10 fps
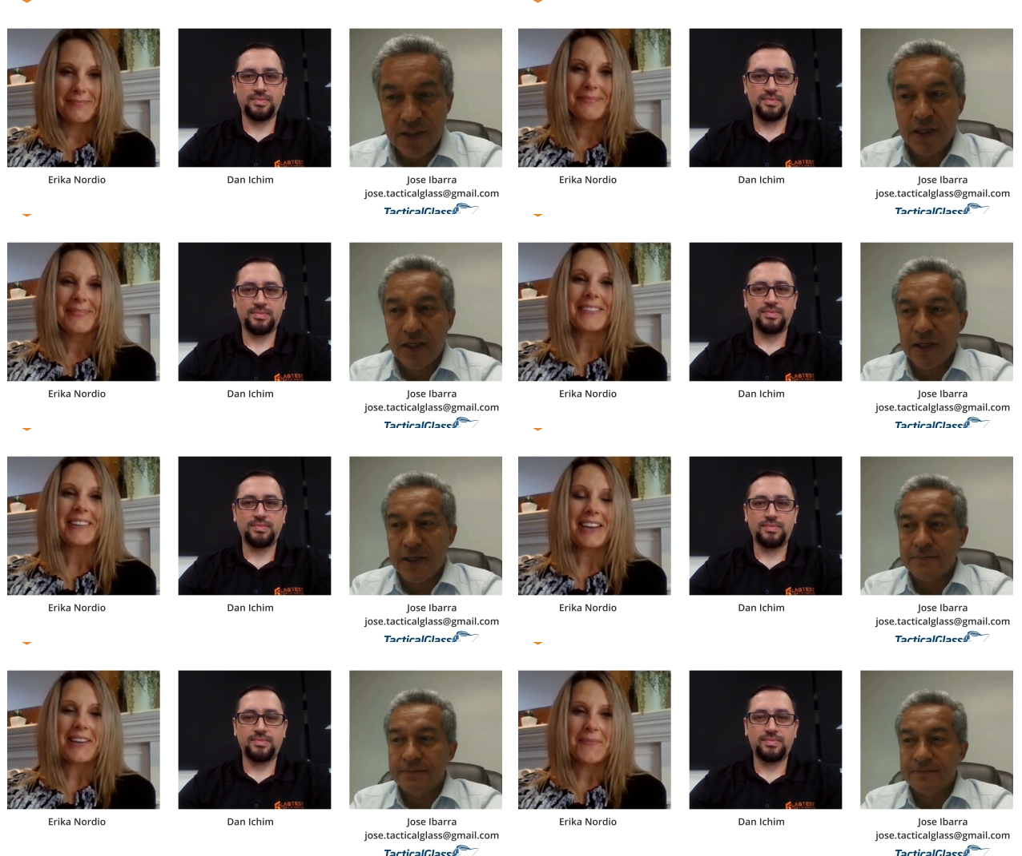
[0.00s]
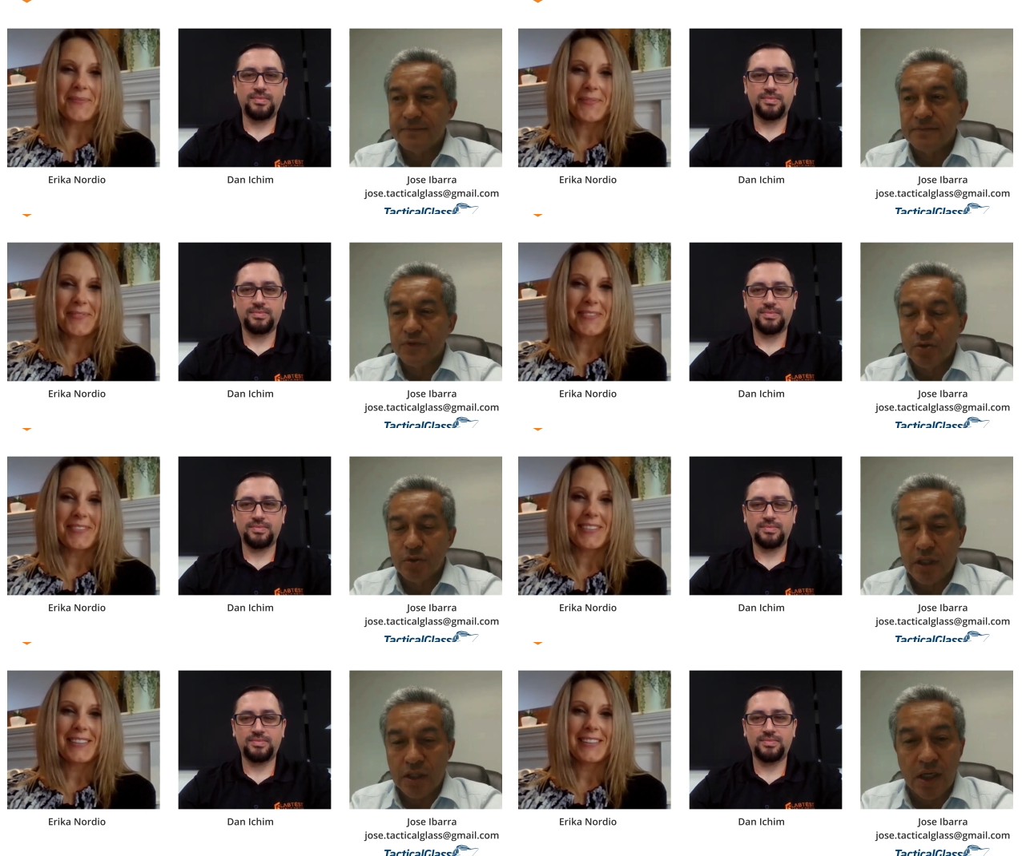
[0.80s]
Speaker 1: Um,
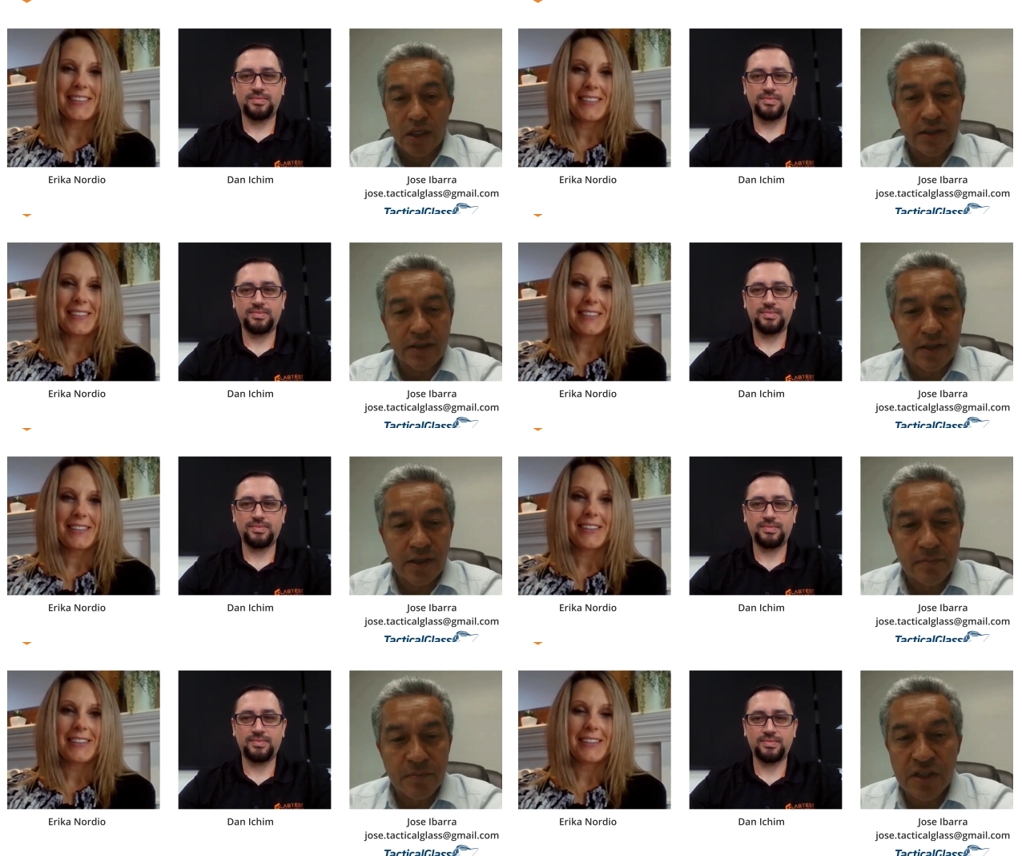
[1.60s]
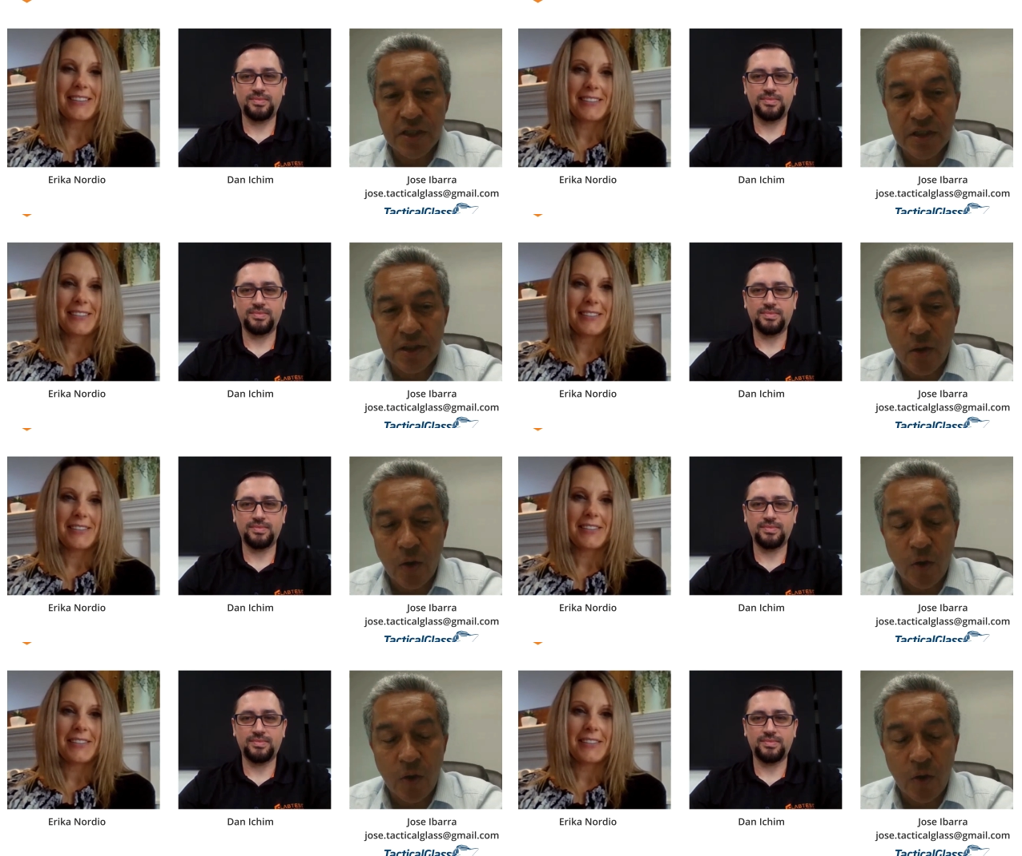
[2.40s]
you can contact me